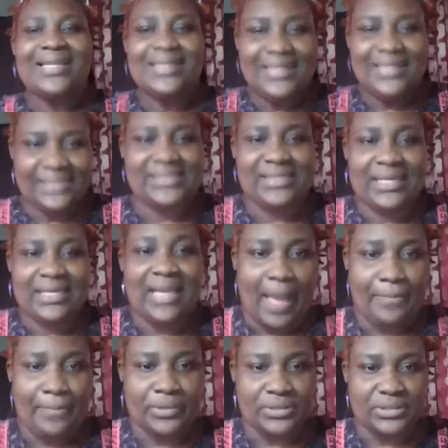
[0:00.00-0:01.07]
this thing
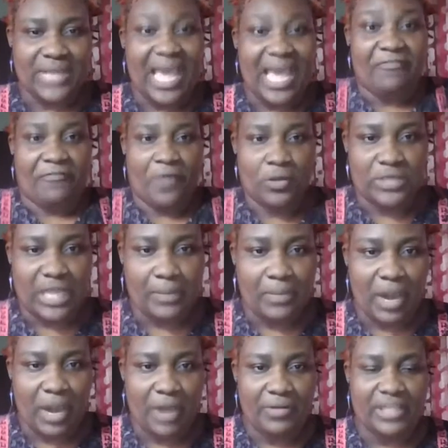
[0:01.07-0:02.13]
happened. I failed at
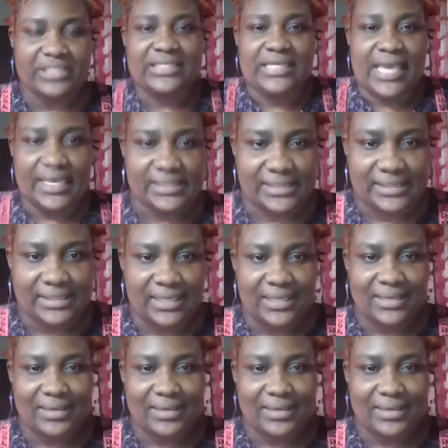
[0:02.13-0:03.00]
marriage. Yes.